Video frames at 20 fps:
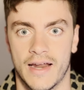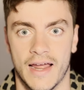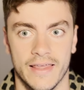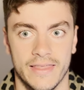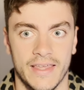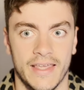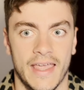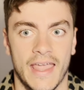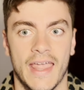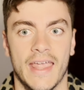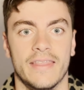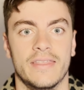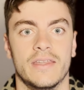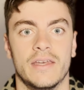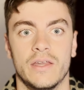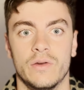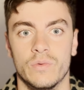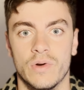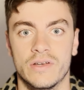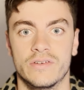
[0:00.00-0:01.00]
I think
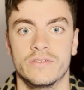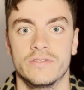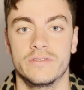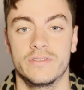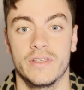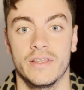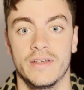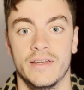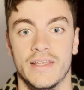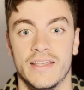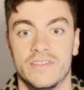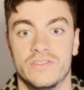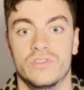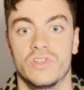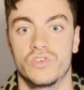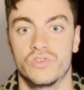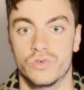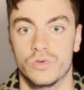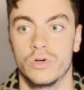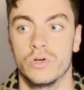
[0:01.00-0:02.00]
Anthony Richardson is
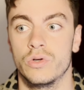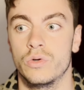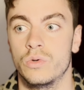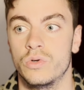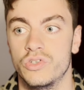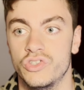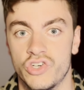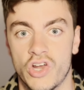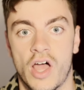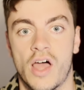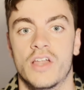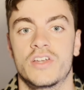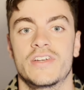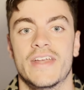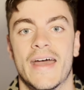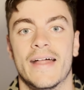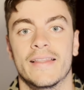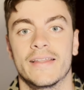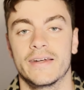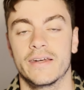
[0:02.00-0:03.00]
the true Josh
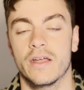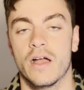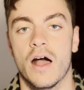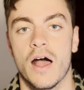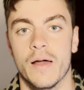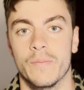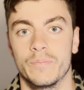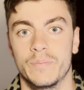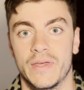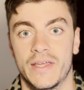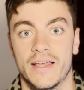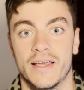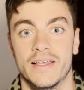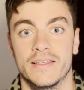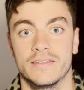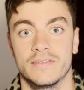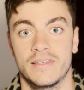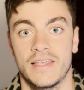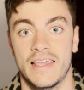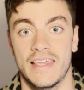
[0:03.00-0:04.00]
Allen comp
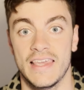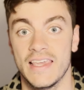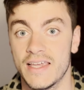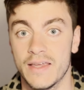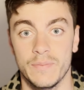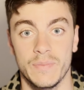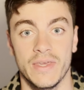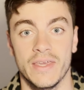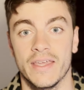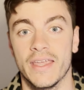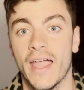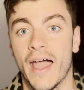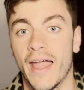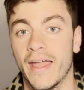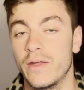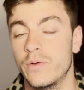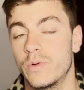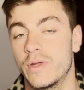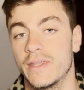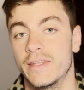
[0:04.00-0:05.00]
because he could be a guy
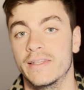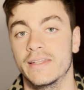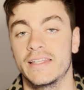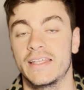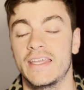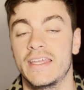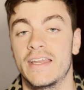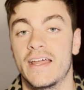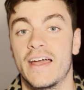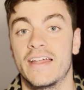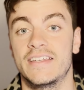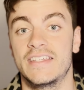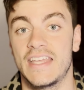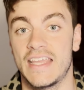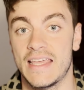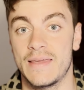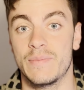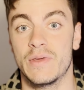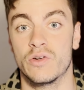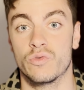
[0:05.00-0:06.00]
who could lead a
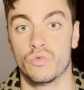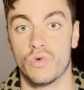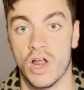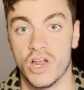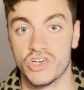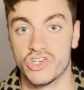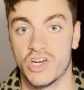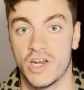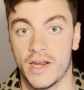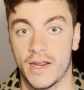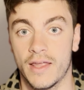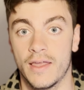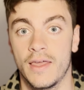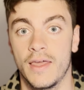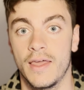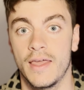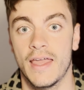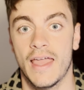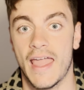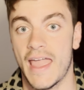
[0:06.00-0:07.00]
team in rushing
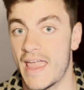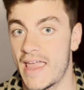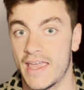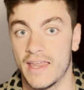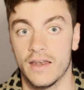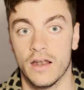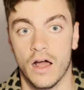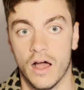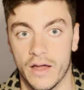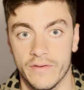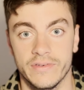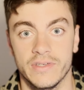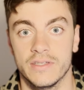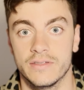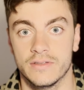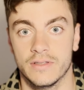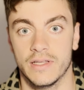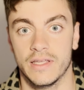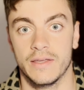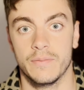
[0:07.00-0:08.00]
and
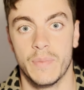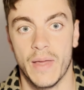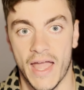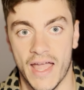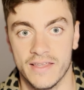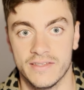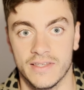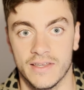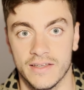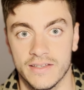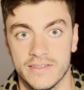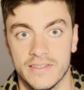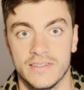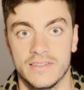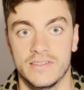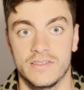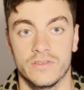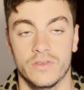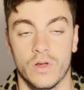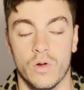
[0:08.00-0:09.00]
obviously passing
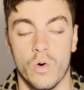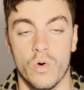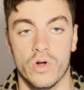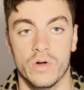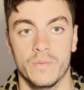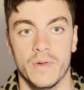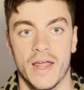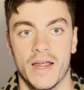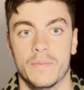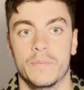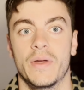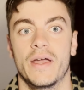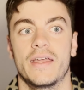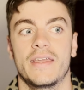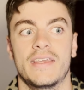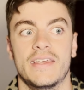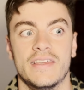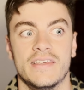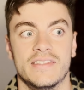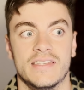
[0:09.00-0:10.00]
since he's the quarterback, but
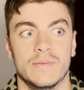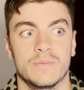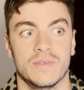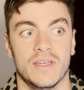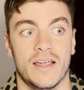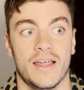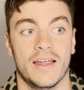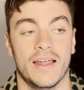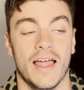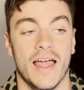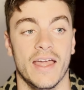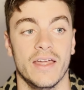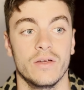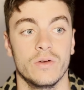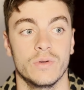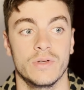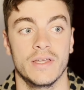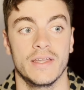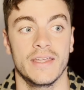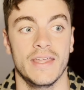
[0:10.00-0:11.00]
he seems like a guy who
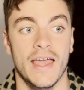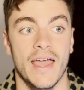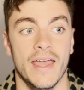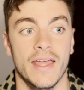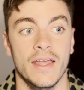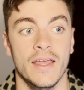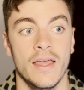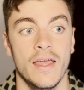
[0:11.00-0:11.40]
could get